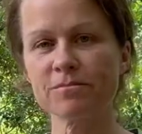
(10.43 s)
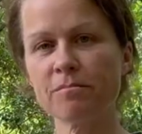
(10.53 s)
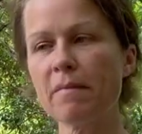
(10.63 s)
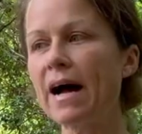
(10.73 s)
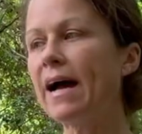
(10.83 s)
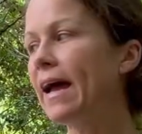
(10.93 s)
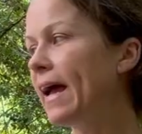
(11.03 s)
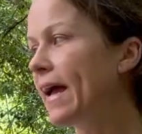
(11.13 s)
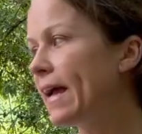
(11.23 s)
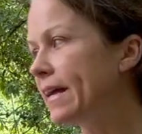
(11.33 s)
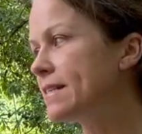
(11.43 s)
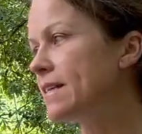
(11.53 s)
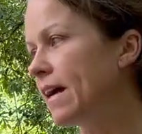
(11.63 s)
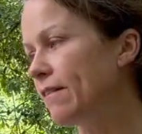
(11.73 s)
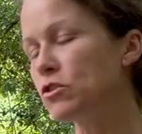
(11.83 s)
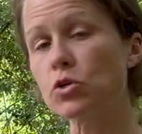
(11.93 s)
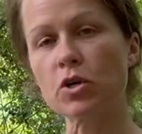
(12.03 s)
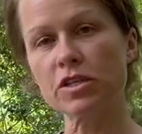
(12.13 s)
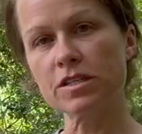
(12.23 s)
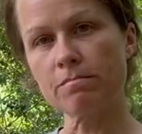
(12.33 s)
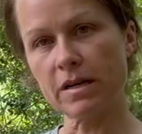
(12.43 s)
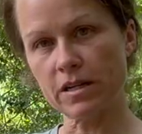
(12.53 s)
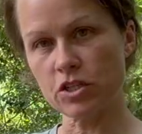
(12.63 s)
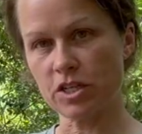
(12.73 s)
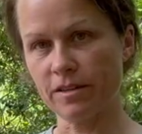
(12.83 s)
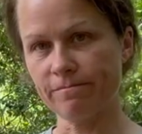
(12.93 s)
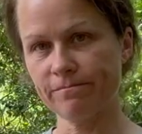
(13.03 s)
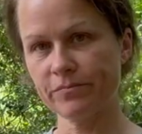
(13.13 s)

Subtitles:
My eggs have started diminishing,